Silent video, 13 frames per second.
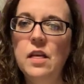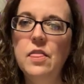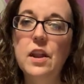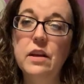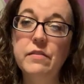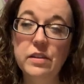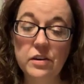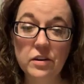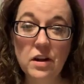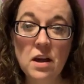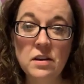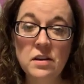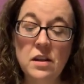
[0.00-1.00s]
that I've either
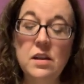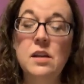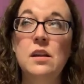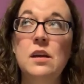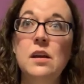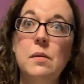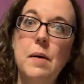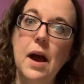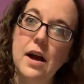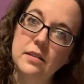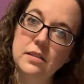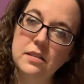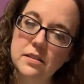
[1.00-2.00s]
gotten in
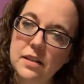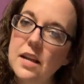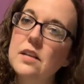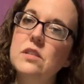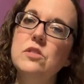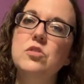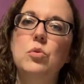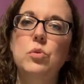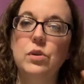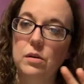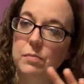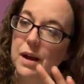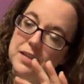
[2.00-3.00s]
past sales or
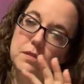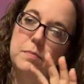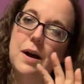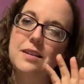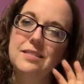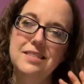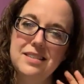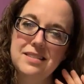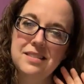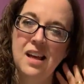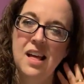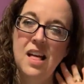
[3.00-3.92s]
in past boxes